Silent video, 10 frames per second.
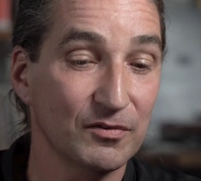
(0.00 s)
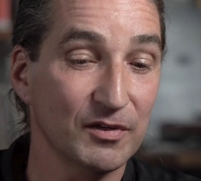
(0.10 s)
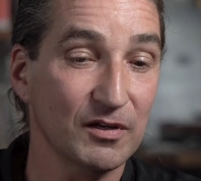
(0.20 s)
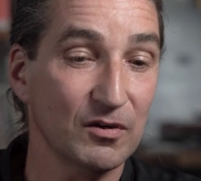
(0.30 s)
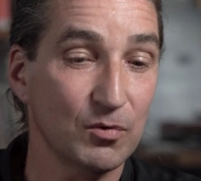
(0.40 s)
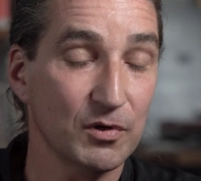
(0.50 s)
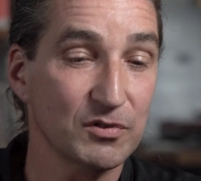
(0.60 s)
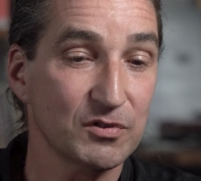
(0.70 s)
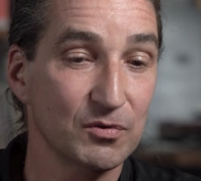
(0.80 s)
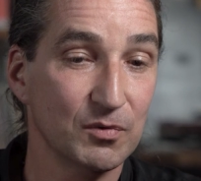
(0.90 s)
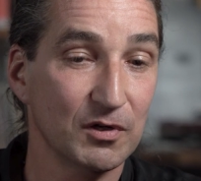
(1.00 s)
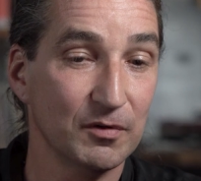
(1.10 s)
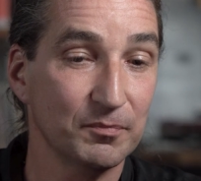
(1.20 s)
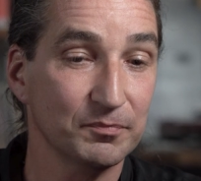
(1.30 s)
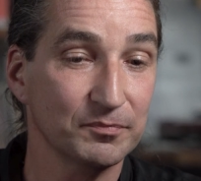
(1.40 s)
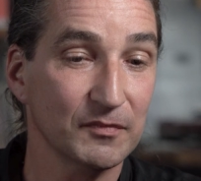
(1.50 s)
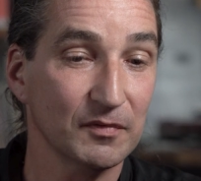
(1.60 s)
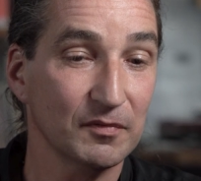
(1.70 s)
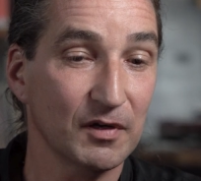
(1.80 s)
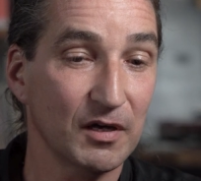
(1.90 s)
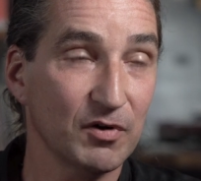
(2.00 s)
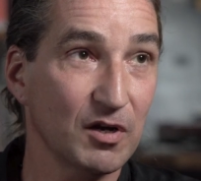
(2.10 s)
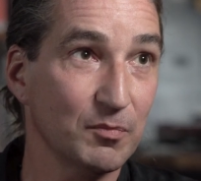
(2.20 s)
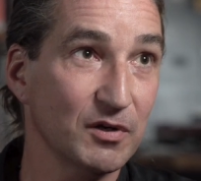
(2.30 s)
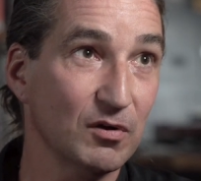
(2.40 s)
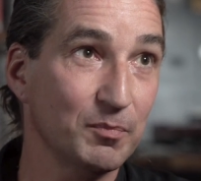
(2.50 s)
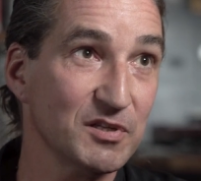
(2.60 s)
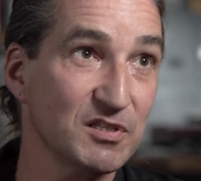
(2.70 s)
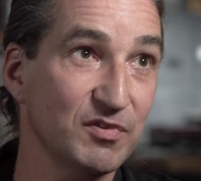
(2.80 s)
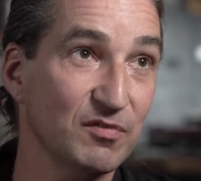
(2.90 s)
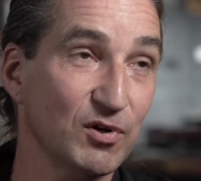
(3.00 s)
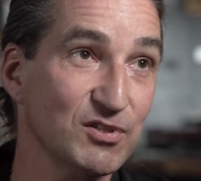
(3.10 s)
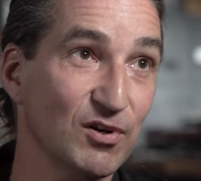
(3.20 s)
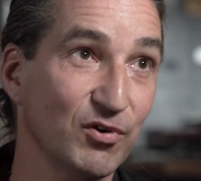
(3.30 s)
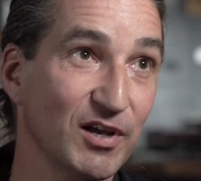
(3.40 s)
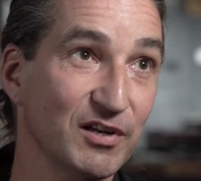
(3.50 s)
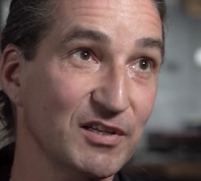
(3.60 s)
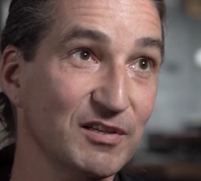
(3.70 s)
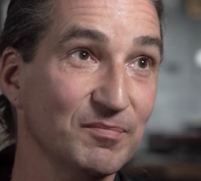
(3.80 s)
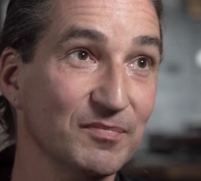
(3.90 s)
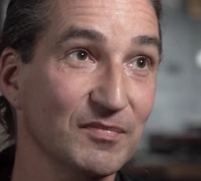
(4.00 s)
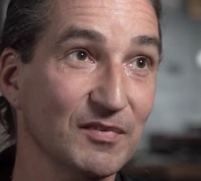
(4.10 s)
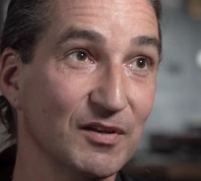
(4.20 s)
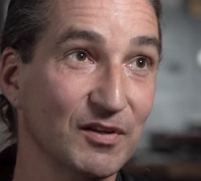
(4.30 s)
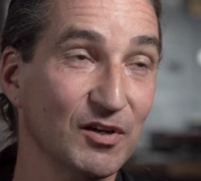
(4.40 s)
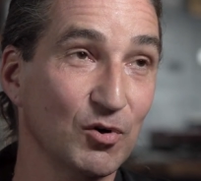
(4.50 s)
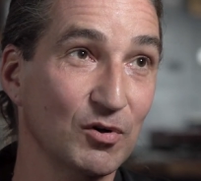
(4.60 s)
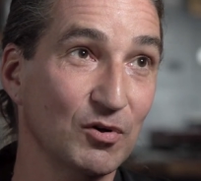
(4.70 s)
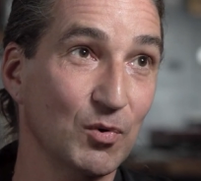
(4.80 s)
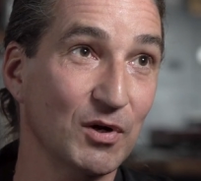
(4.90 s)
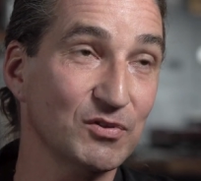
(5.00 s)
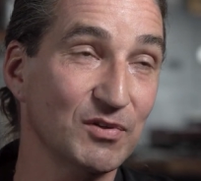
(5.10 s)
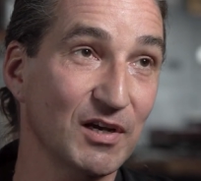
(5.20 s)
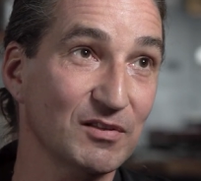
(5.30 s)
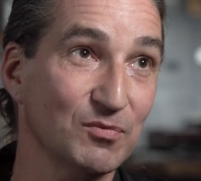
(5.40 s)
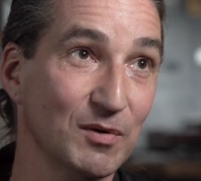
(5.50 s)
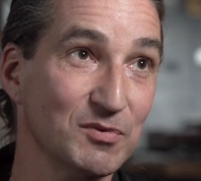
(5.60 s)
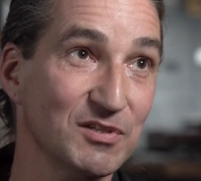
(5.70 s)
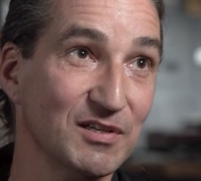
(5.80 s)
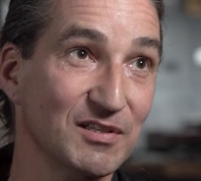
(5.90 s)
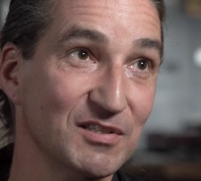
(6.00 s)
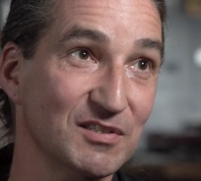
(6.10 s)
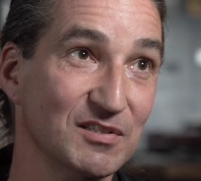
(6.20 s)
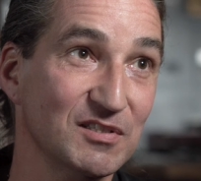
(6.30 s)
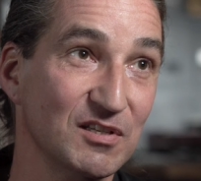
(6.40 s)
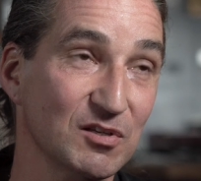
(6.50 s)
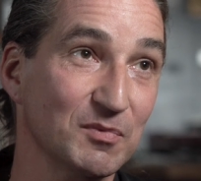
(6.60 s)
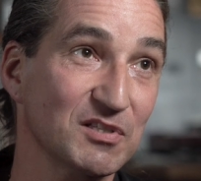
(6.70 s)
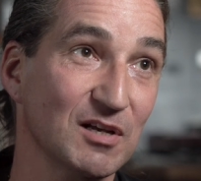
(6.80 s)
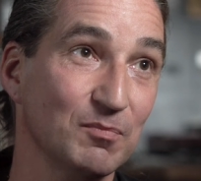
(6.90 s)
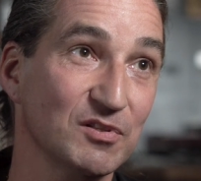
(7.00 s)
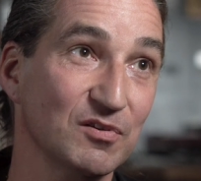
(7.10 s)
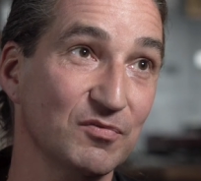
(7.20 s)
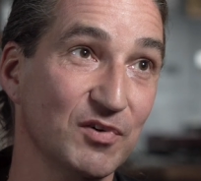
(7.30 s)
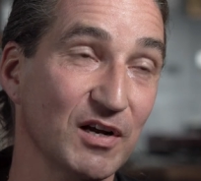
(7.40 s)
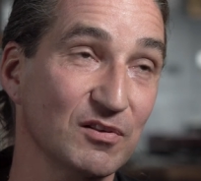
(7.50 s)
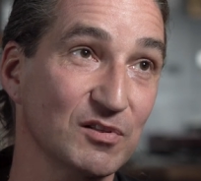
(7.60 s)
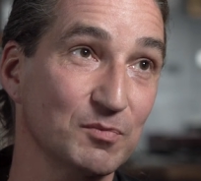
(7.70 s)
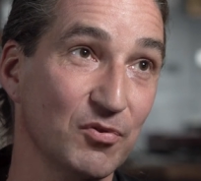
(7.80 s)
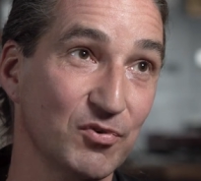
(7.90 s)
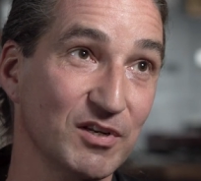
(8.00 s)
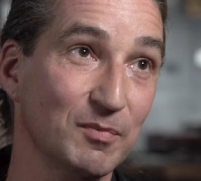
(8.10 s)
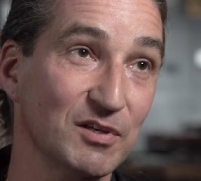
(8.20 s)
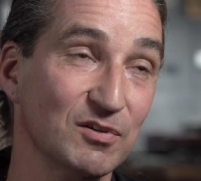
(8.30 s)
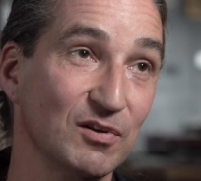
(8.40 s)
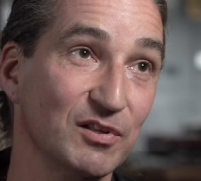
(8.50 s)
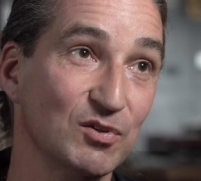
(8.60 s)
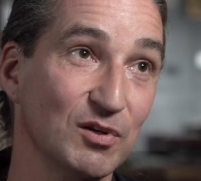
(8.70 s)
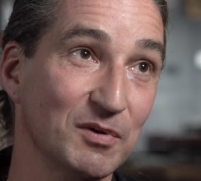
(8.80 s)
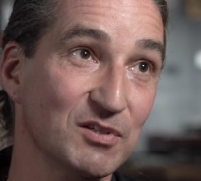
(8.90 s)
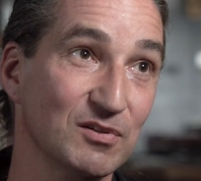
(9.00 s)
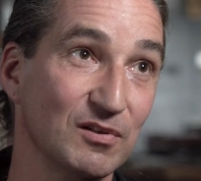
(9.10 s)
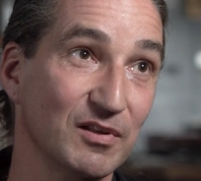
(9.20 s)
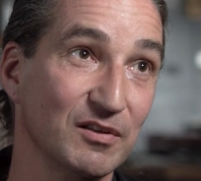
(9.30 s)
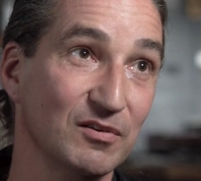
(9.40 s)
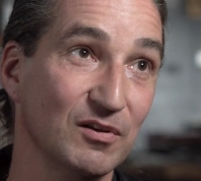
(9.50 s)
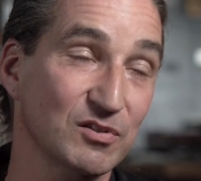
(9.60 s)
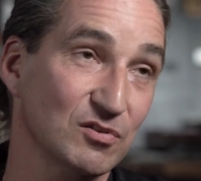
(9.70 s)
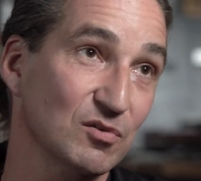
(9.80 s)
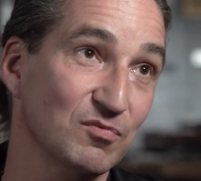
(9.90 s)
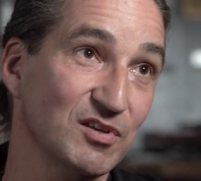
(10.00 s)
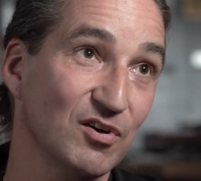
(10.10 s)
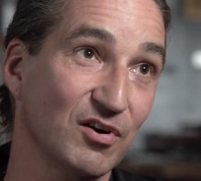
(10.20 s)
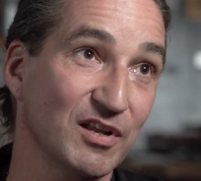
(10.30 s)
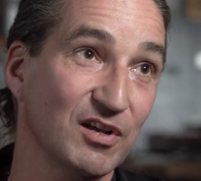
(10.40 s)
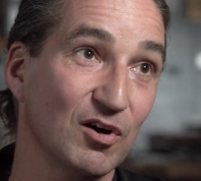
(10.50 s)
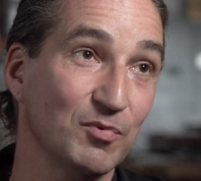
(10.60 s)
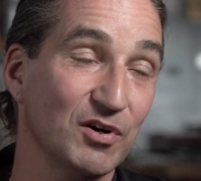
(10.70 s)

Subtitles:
They can go on to, I have a company called Pacific Virtual Reality, and they could go on to that website and see some examples of fractals, both three-dimensional, two-dimensional, and also some VR and AR